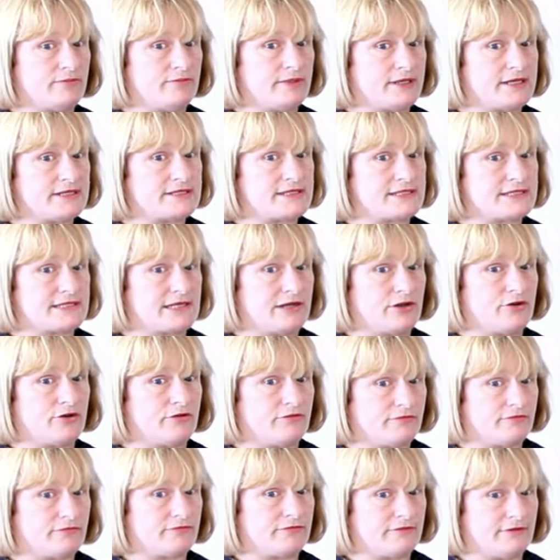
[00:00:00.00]
because there's a lot
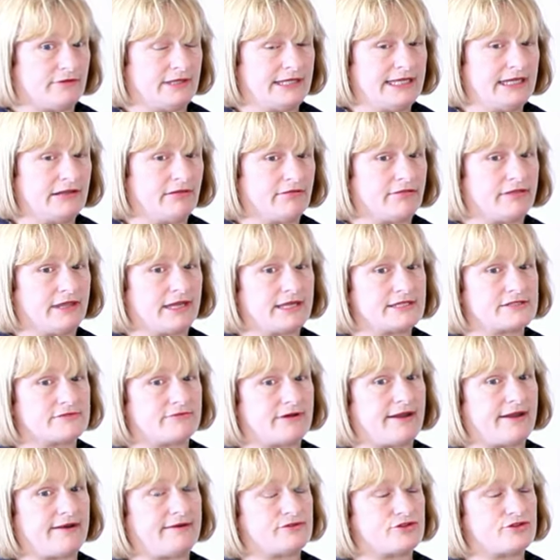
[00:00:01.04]
of legal things
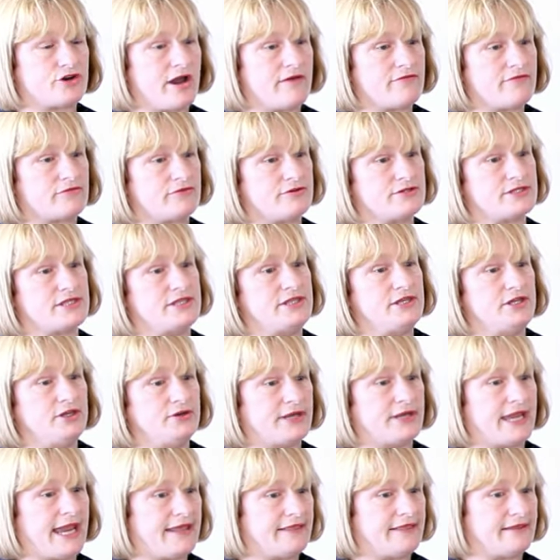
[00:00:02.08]
around drive-throughs in the
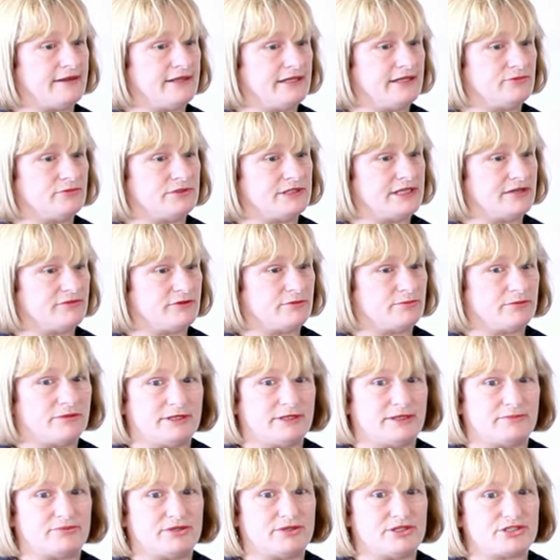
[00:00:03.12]
UK that you would never
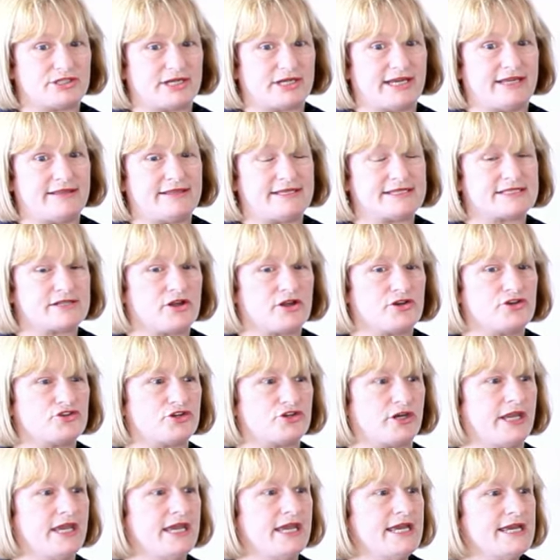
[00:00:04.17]
probably appreciate in this
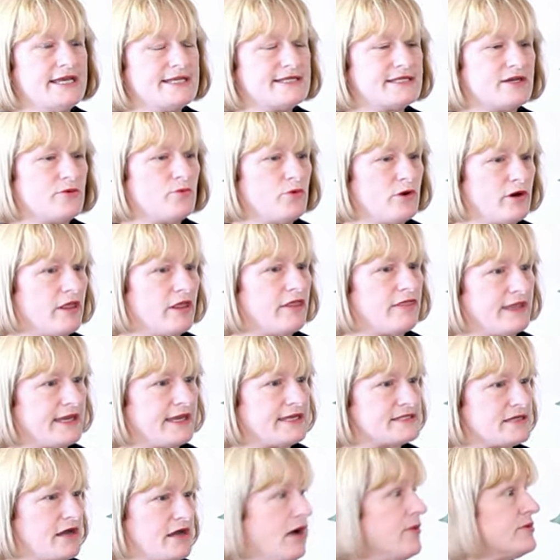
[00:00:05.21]
country. So one of the
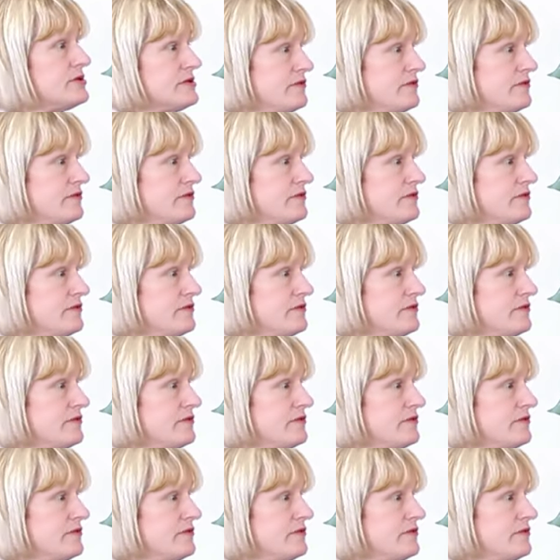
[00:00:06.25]
things that I